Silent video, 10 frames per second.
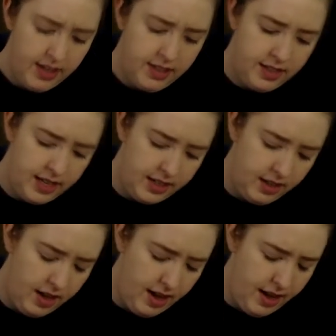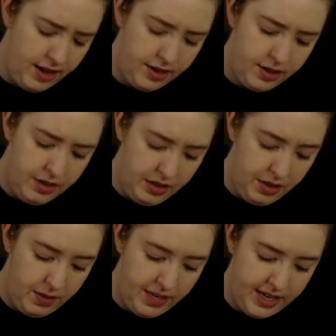6,
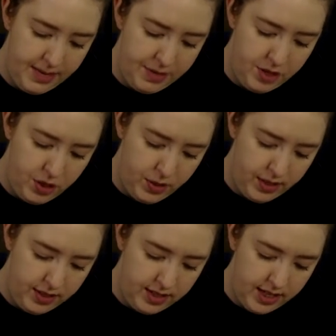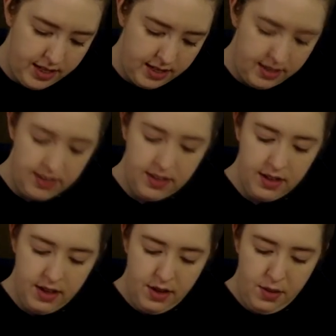3 times 2 is 6
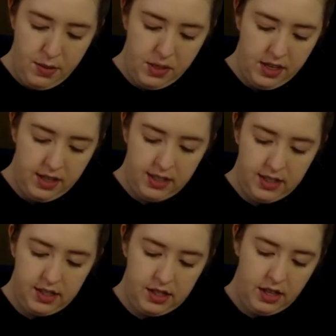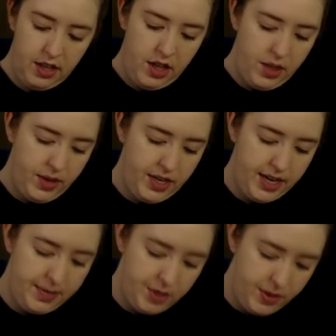plus 3
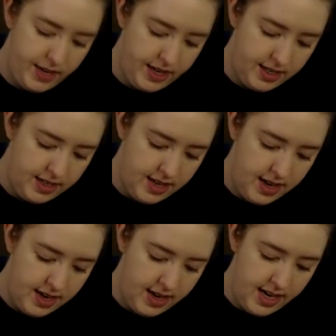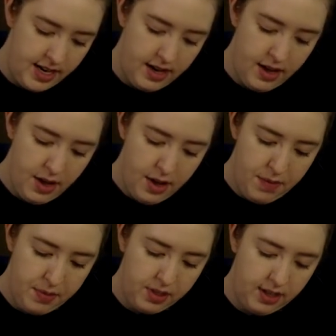times 3 is 9
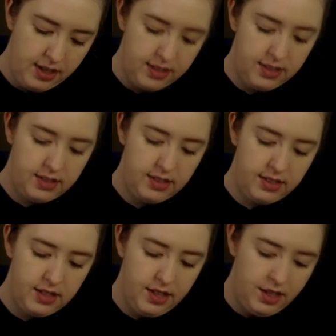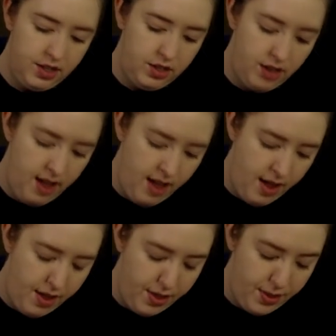plus
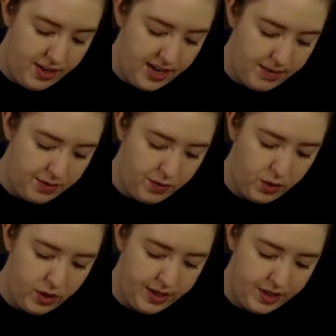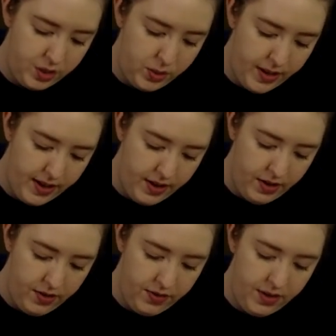3 times 4 is
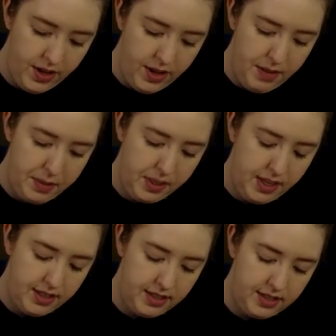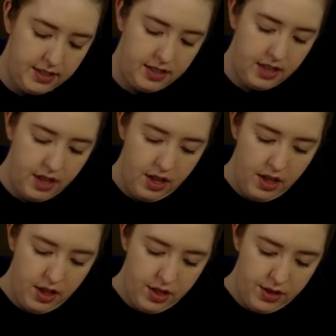12 plus
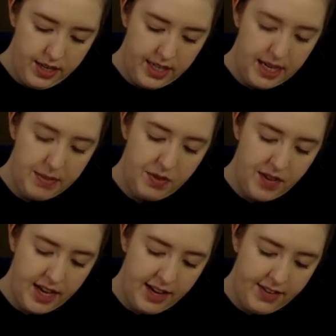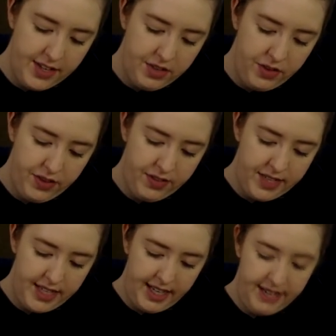3 times 5 is 15.